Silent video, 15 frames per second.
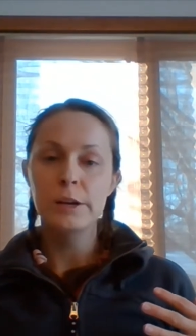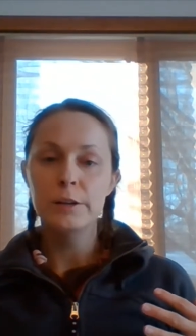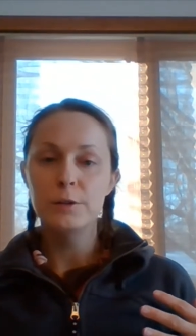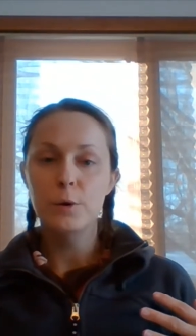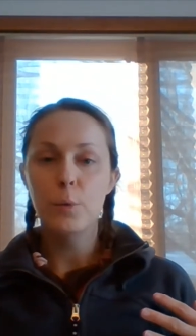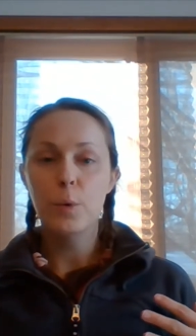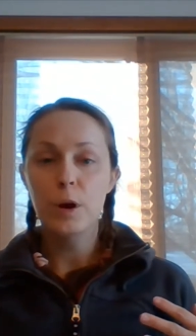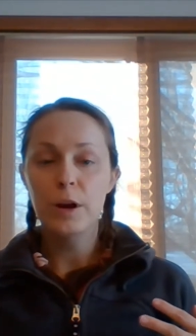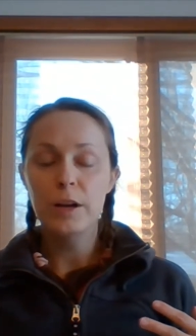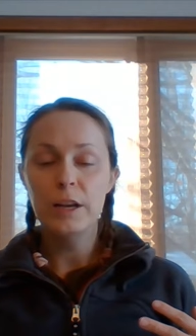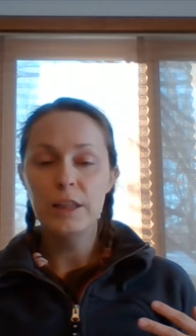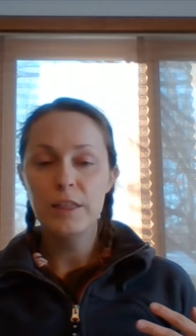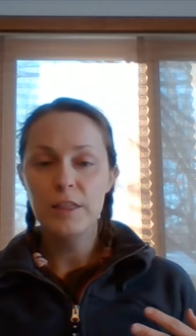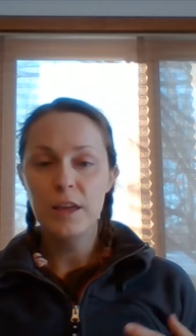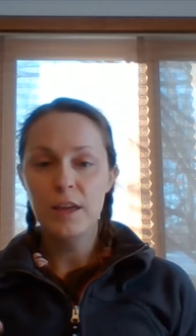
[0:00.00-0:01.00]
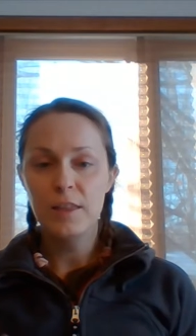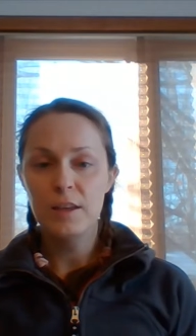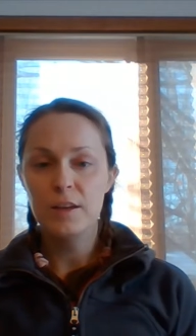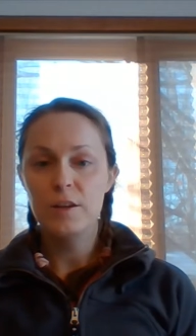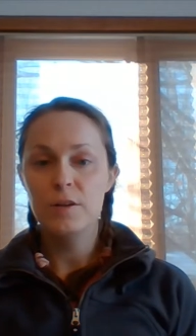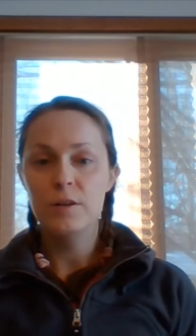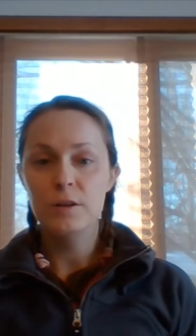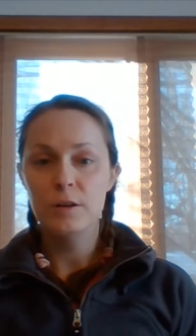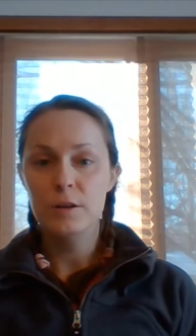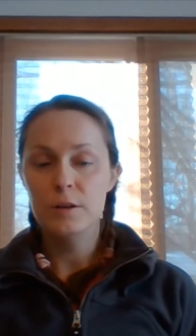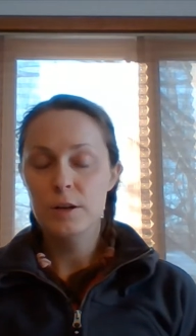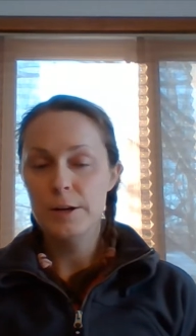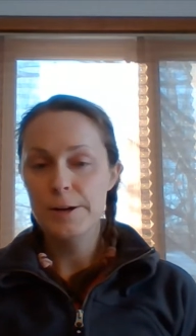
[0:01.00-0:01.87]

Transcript: Don't wear anything that you're